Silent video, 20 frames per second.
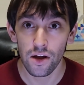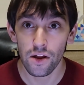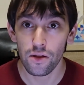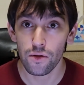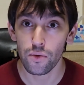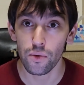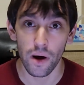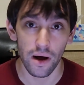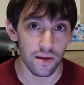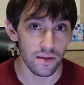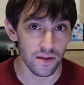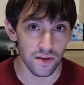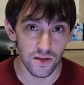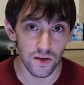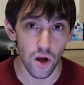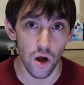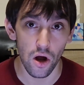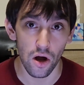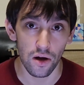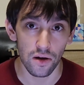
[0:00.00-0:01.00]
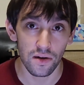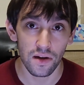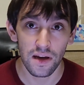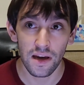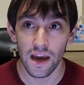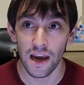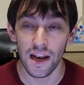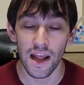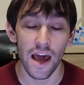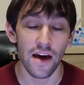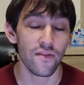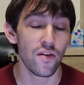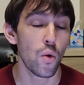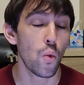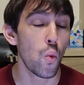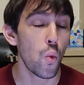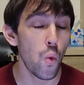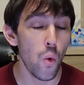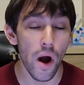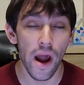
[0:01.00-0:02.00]
throughout the song and have a
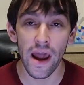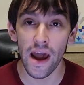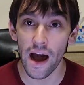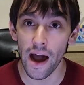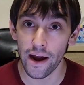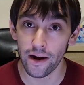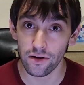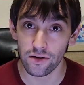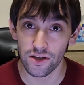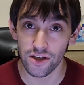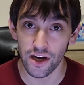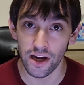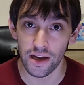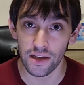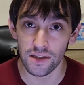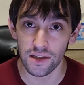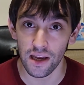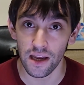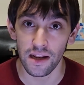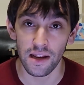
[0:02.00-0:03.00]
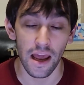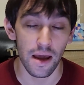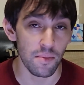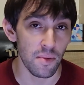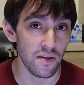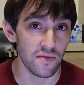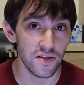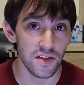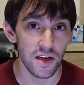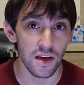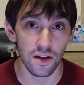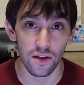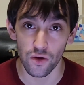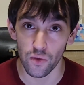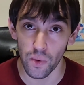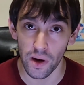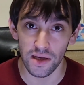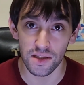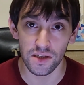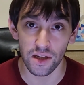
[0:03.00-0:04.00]
way higher chance at MFCing the
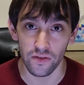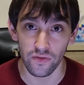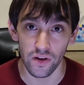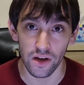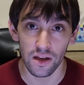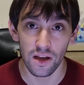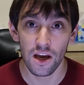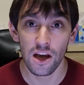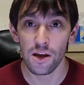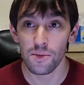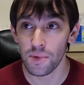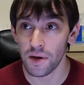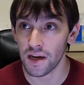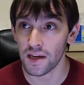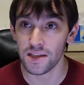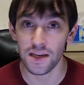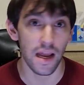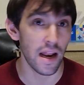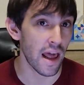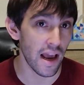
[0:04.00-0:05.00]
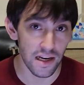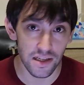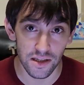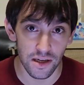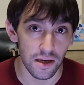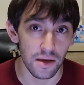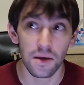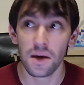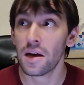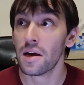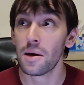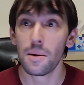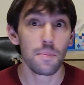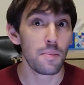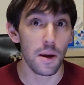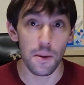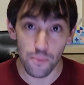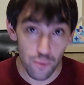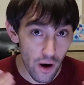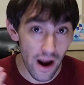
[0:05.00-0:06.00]
rest of it because I'd actually
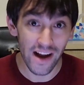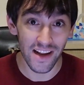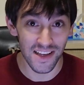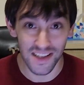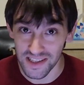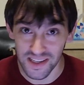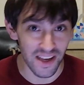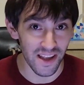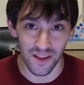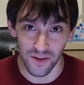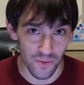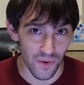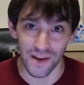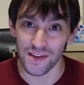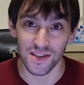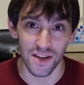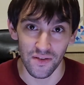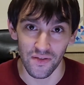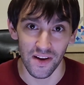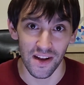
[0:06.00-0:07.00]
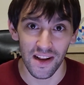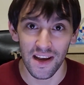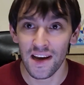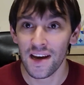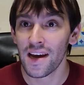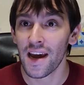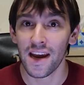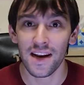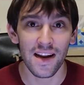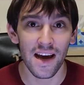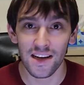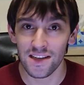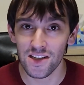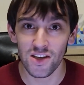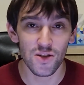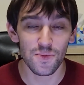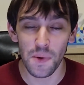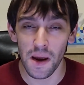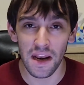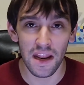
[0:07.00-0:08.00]
be practicing the rest of it and not
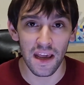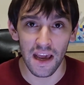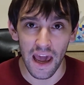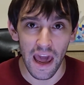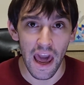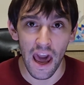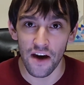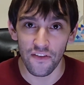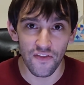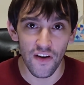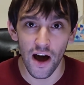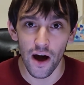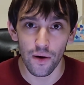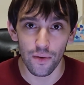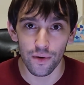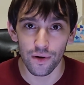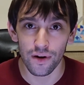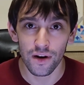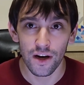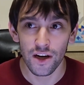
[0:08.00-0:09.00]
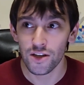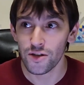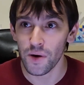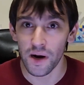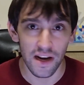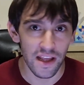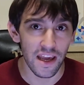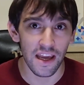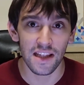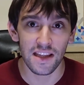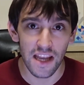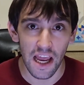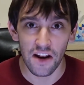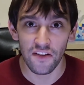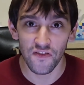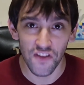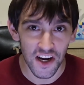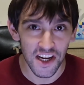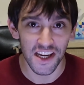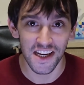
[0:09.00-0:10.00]
just spending a half hour trying to get
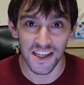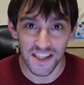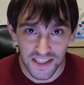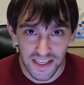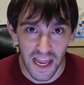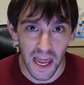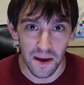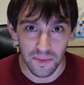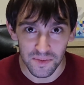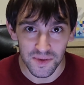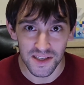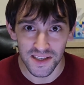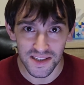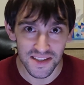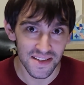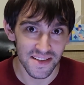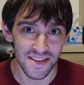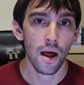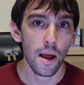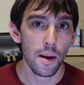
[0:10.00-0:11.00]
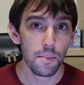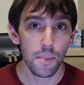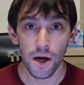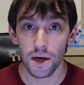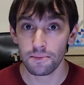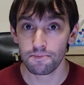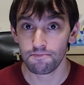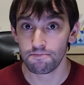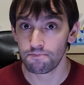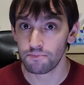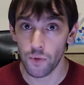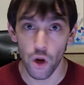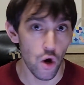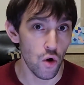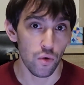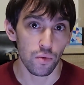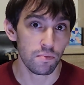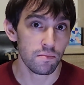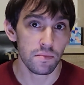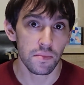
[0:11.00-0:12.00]
10 fucking steps. But
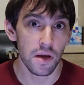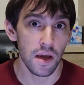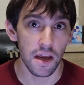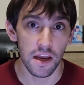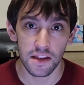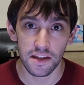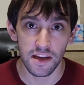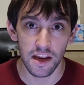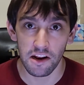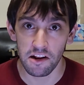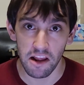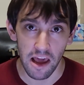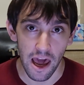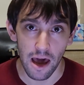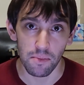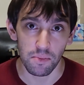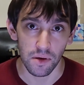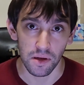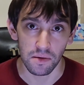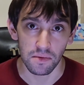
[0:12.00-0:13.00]
no, it didn't happen.